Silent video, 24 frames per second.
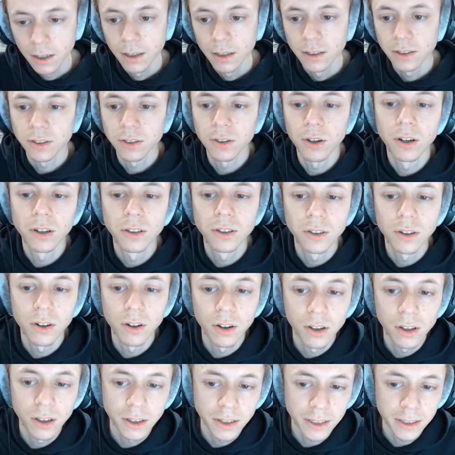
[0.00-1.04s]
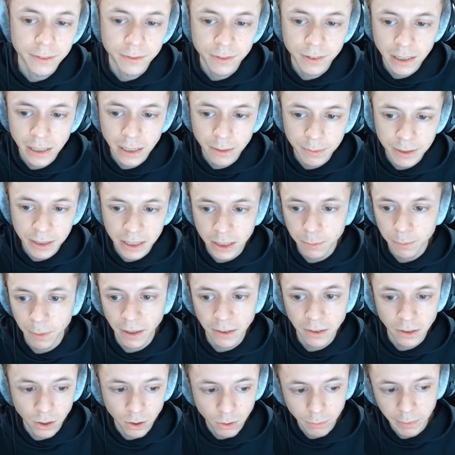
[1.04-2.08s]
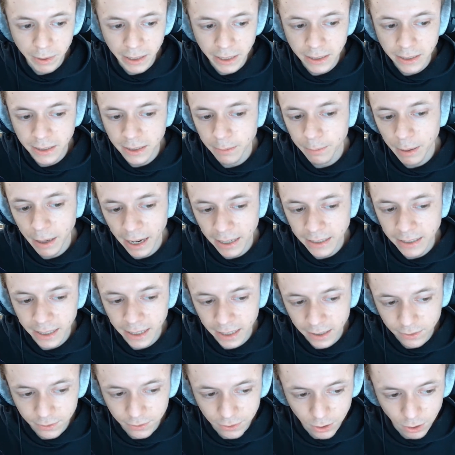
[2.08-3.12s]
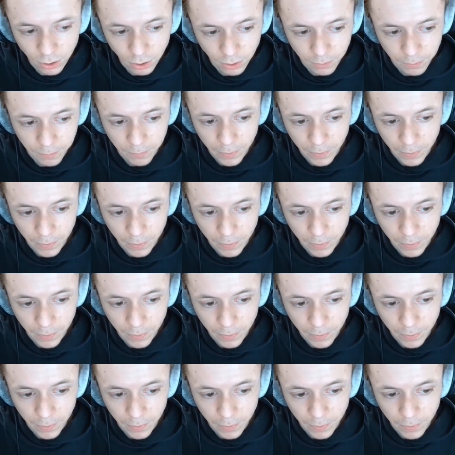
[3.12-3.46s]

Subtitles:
So all in all, the Philips is by no means a bad headphone.